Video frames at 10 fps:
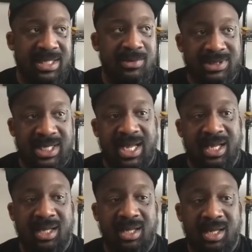it was like,
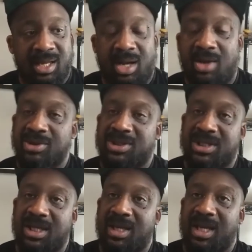oh
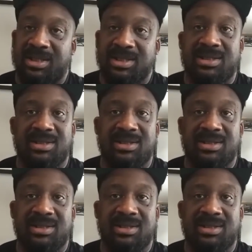shit, like this